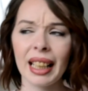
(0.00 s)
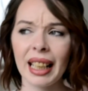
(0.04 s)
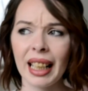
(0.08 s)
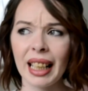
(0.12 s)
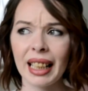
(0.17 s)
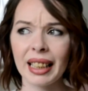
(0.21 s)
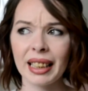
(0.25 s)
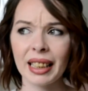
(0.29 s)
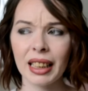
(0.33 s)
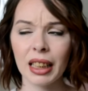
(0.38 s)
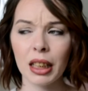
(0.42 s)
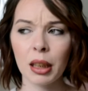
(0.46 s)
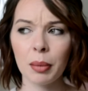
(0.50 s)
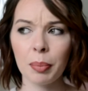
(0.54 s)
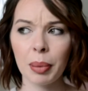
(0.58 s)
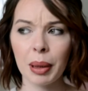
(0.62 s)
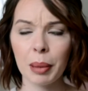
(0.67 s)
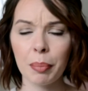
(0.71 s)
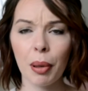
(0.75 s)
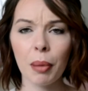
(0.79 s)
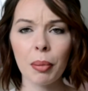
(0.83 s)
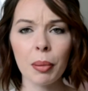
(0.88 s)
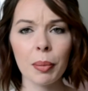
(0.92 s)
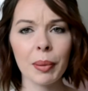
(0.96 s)
It's going to
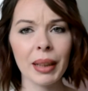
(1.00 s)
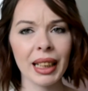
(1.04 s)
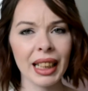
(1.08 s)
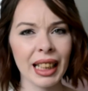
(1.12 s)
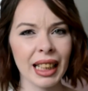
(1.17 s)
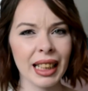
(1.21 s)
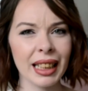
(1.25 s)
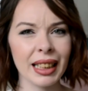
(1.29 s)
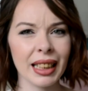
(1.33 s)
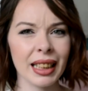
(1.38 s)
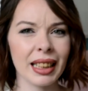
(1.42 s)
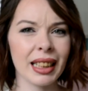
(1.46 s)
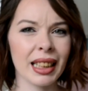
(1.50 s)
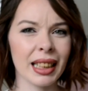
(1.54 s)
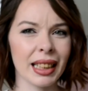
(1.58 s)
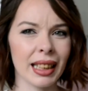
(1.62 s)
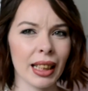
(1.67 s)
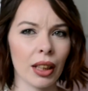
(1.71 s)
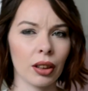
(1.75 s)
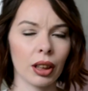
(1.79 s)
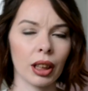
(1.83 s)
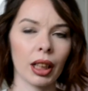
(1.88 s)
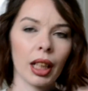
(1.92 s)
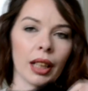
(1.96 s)
be probably easier to
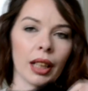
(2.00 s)
see on the